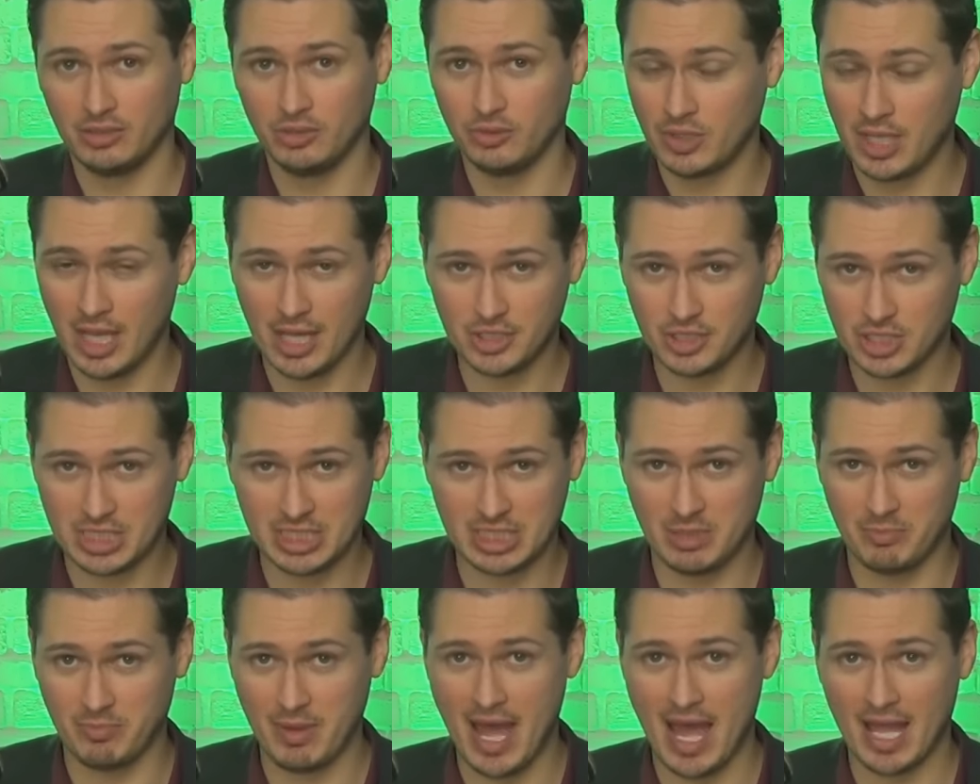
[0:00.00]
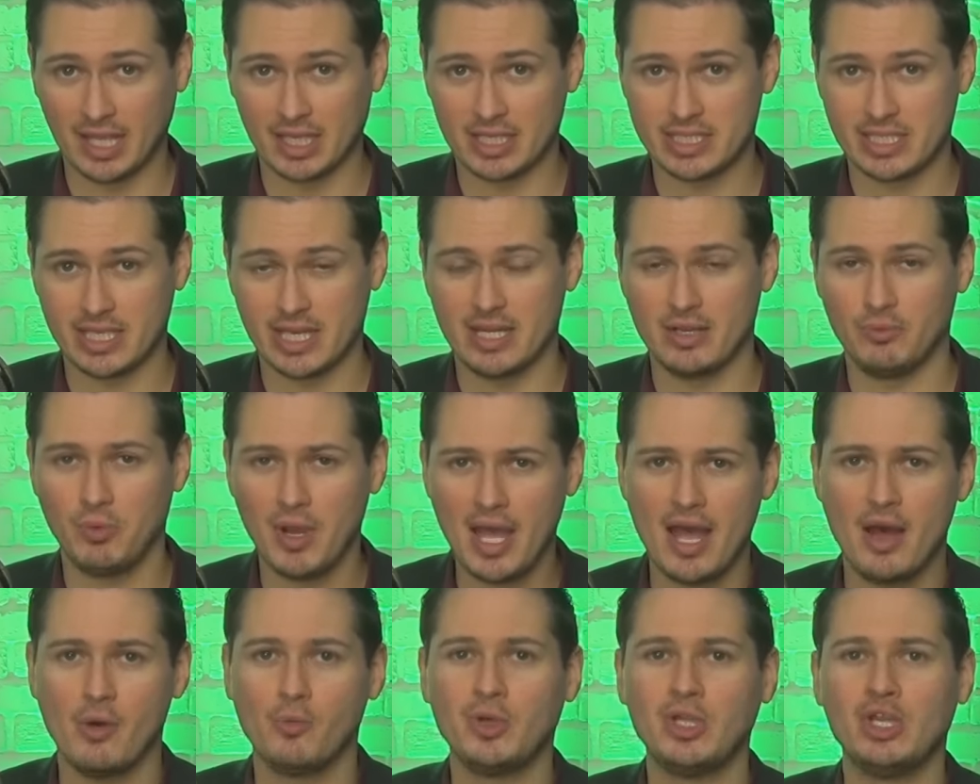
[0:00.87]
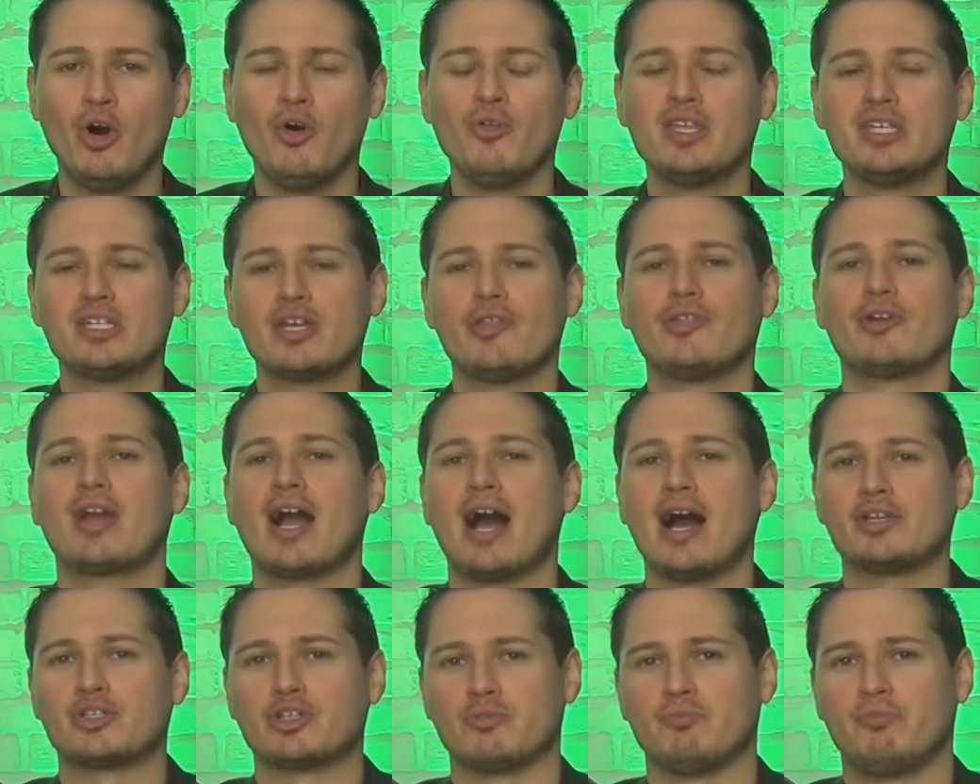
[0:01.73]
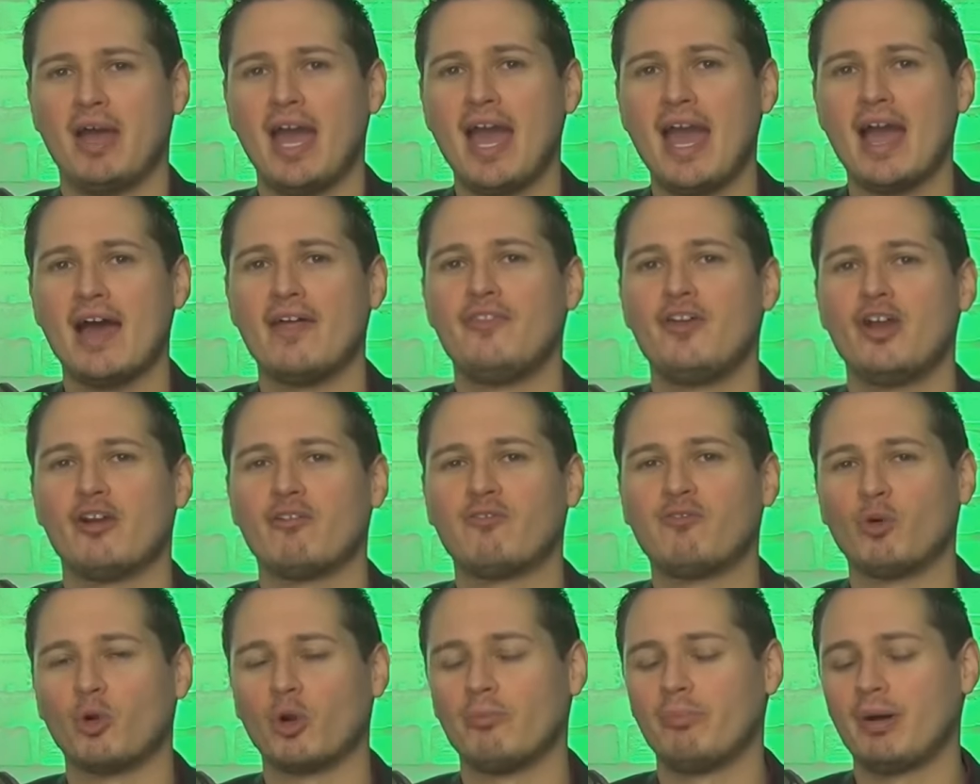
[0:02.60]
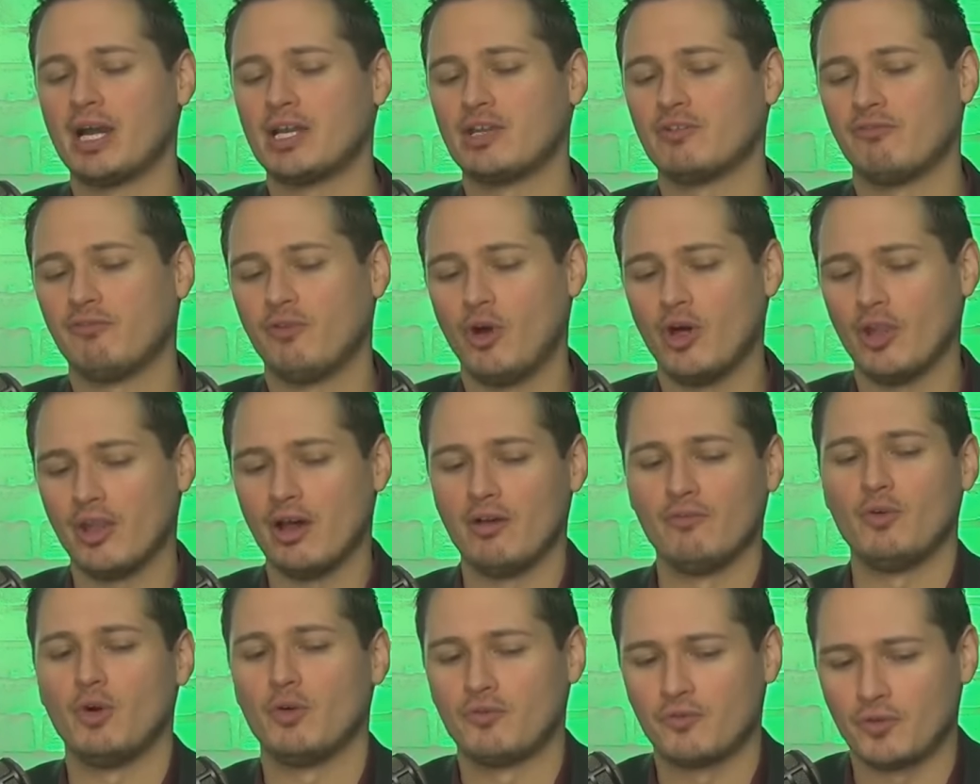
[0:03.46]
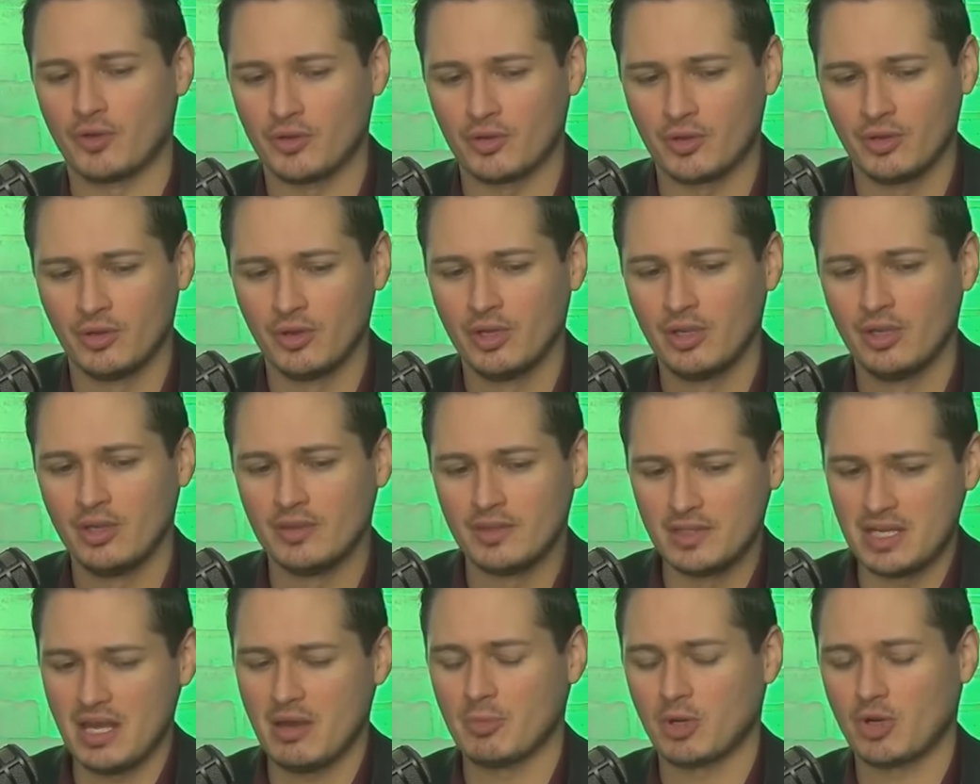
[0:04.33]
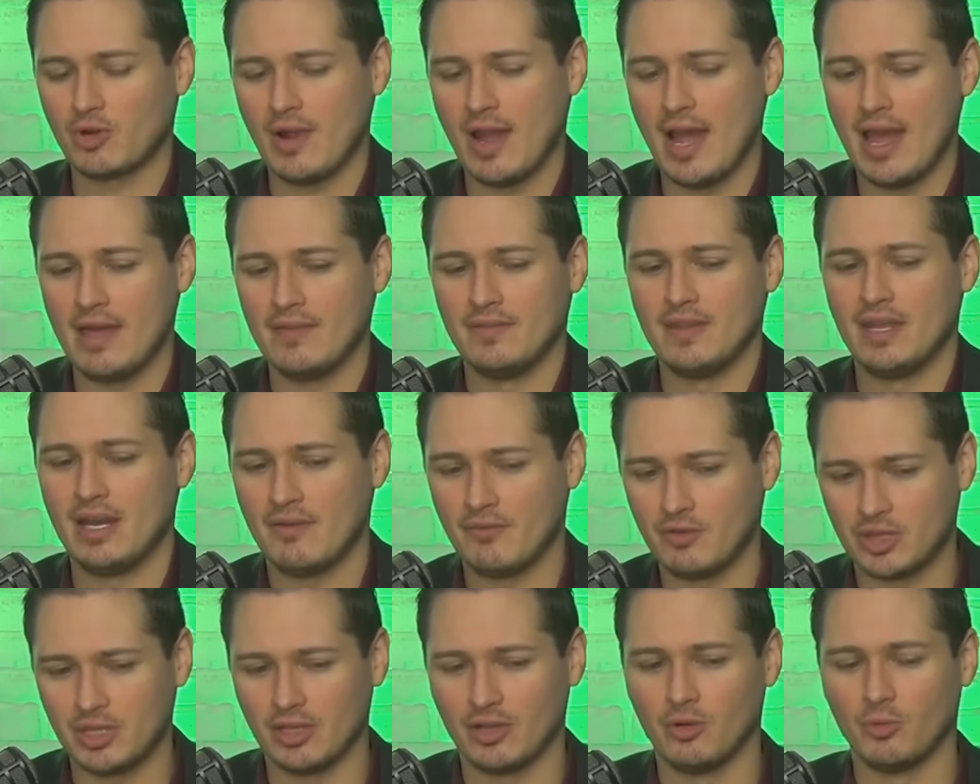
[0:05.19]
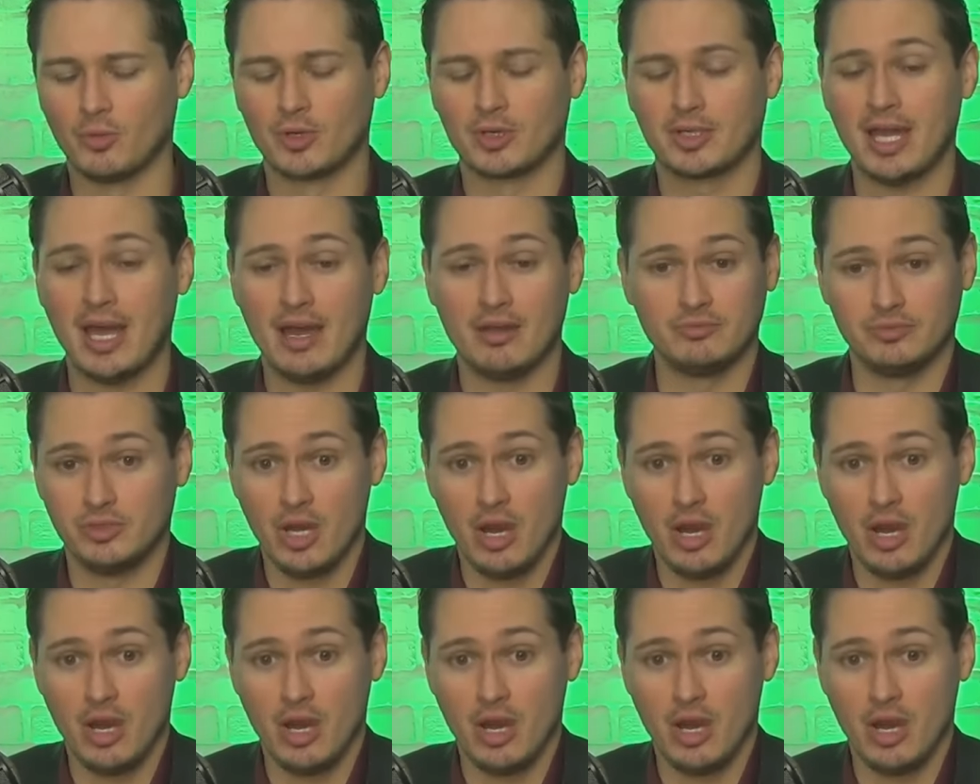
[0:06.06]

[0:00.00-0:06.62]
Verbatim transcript: You can't just sit back and say, well, we know these other guys are bad, therefore, by default, I'll vote for the Democrat and then everything will work out.